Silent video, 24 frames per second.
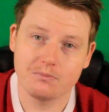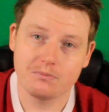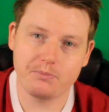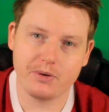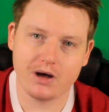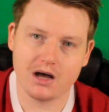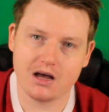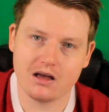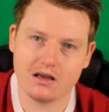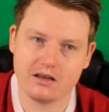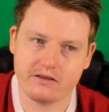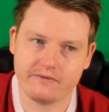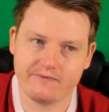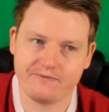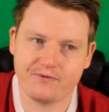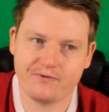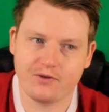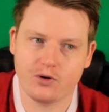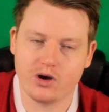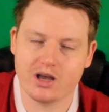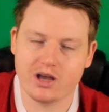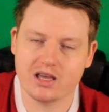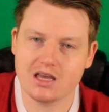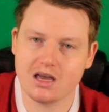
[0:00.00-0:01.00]
But
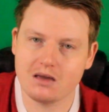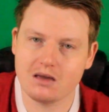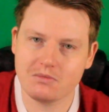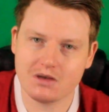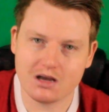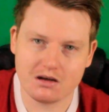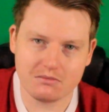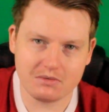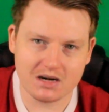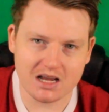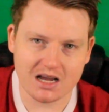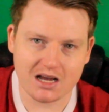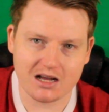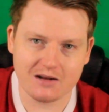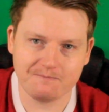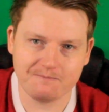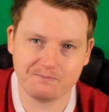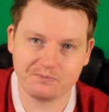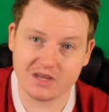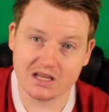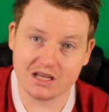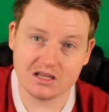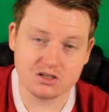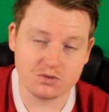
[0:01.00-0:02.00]
for a game coming
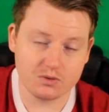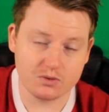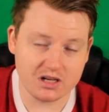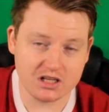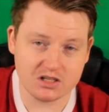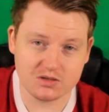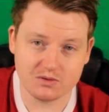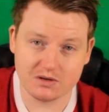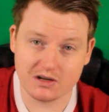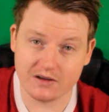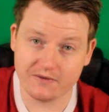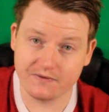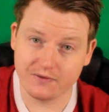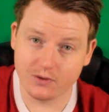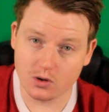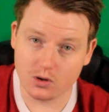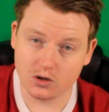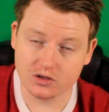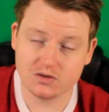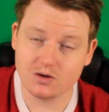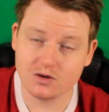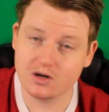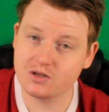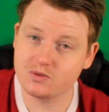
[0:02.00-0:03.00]
out in
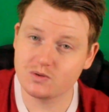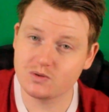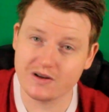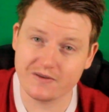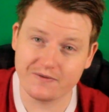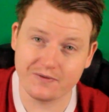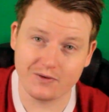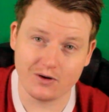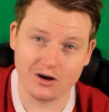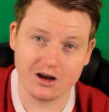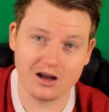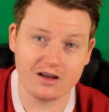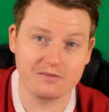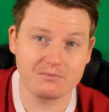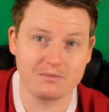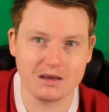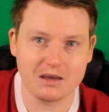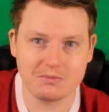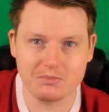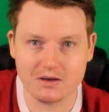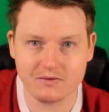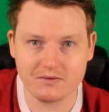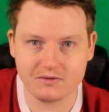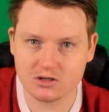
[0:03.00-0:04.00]
2024, 2025,
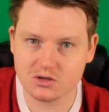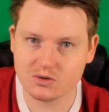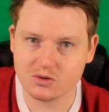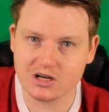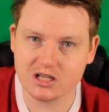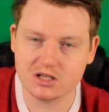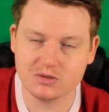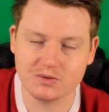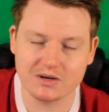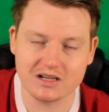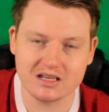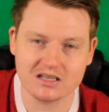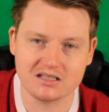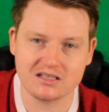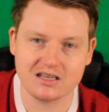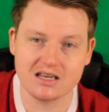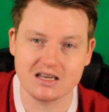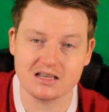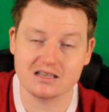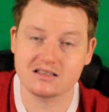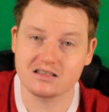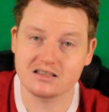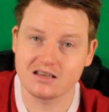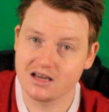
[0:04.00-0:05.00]
maybe even
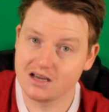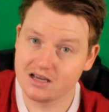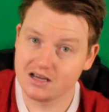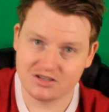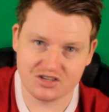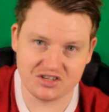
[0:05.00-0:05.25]
2026,